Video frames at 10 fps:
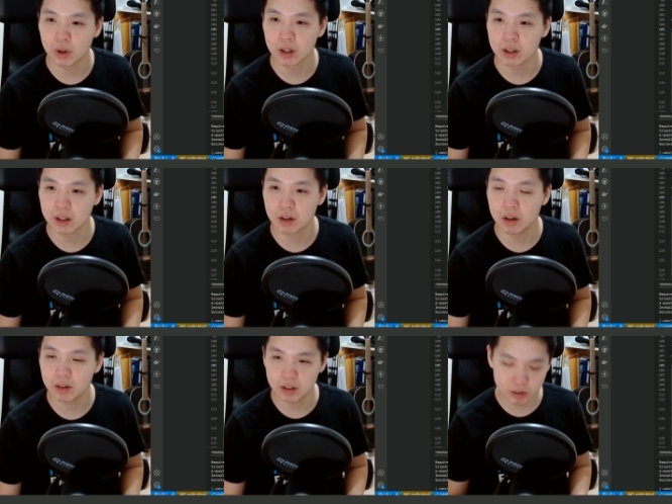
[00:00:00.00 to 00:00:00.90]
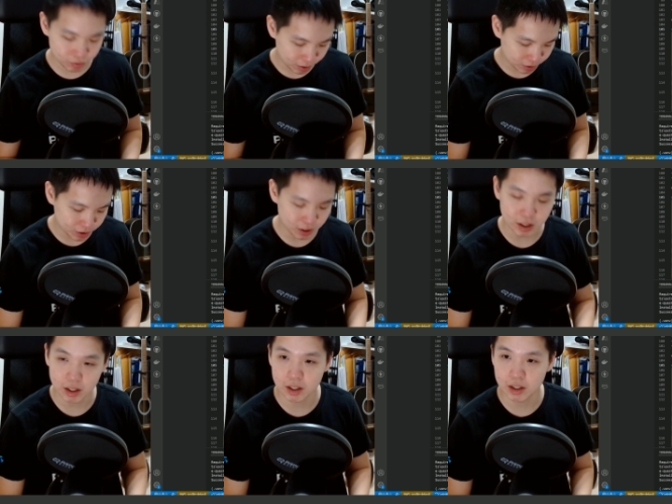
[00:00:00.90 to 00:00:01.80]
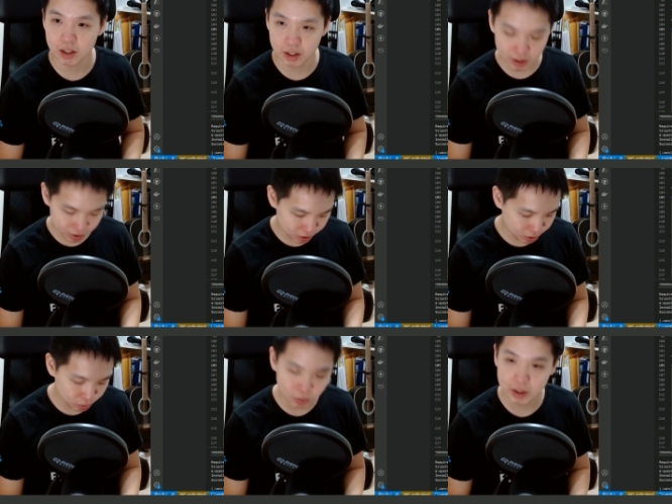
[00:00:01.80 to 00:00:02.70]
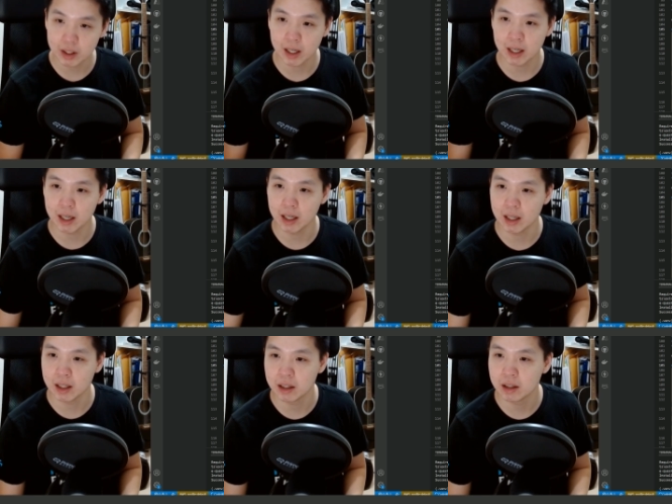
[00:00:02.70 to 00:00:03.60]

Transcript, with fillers: we're going to call this function Q and A.